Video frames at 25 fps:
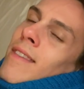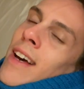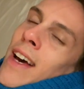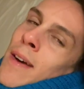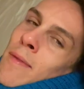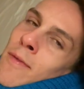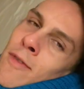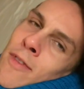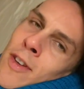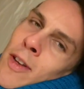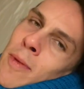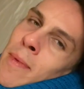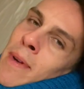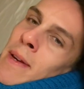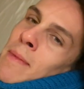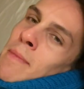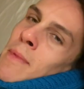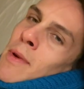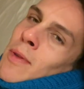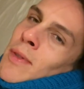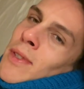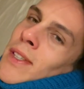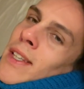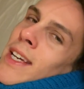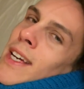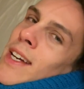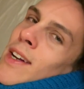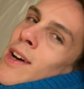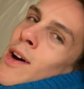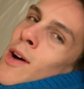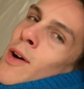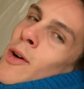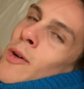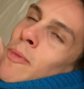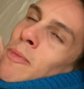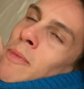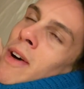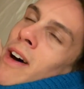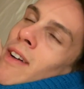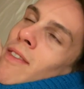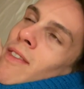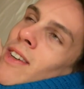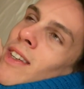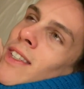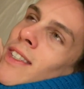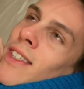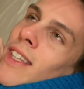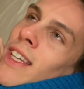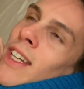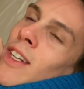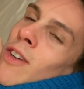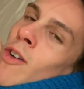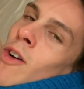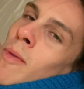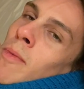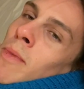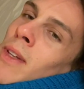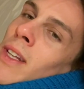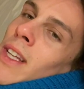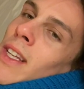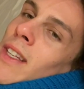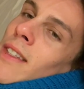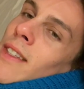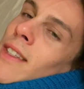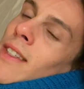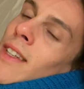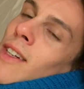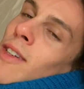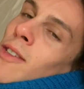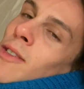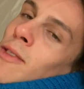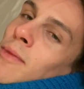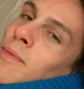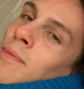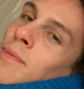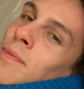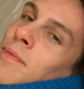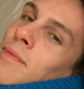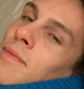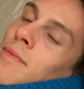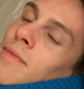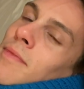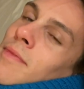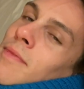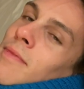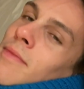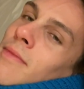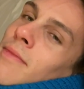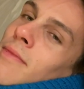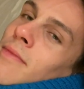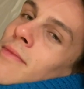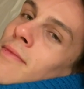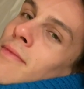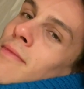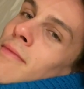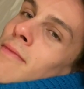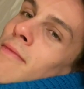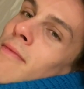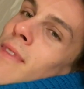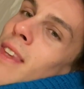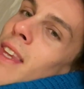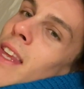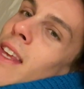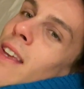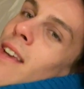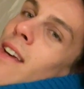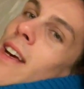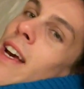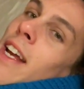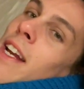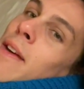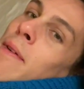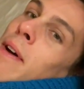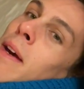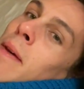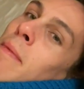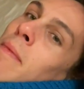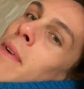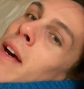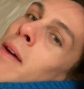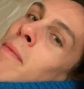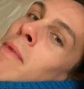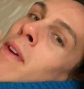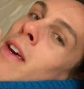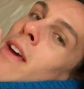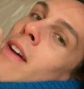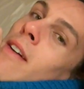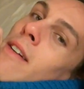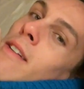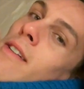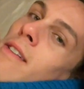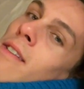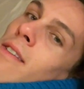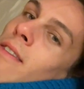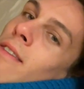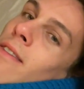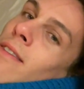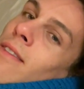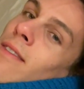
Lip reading: I'm filming mostly at home, obviously, normally. So anyway, I'm here